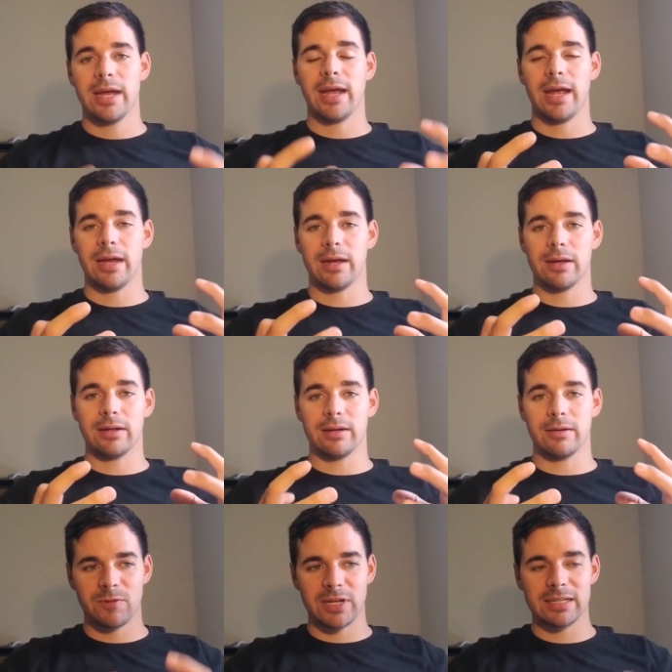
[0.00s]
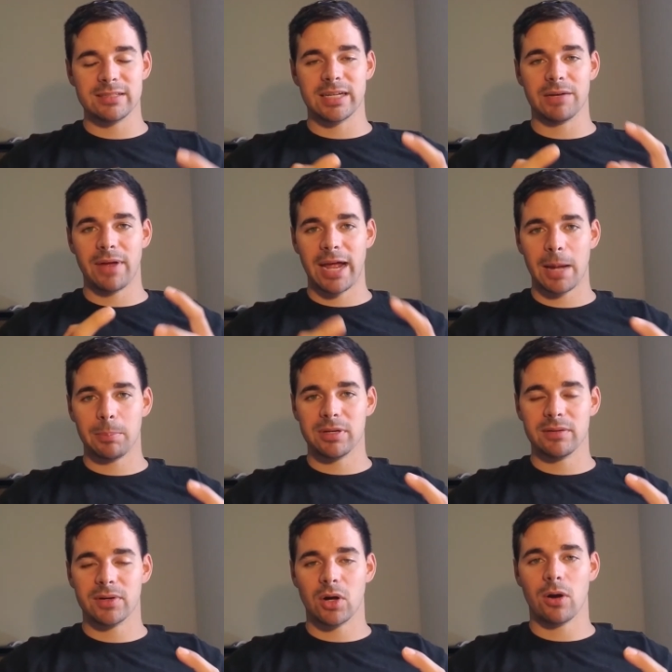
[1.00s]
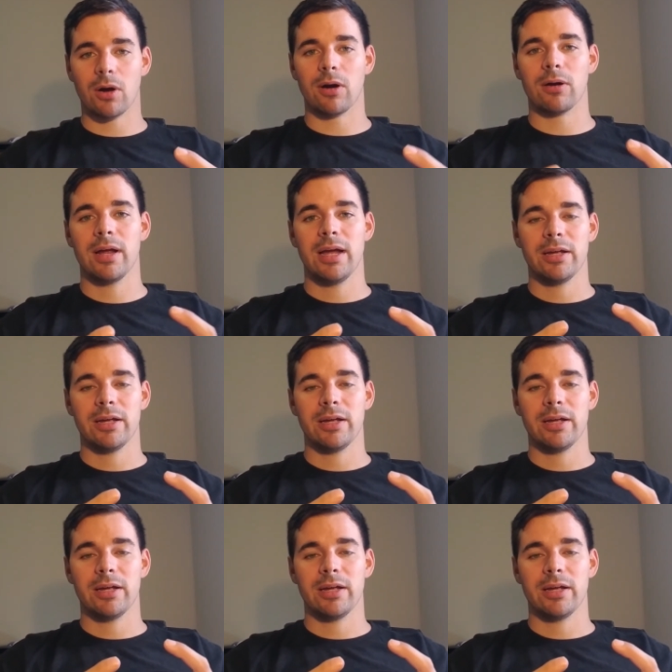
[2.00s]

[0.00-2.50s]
and things that have happened to the car.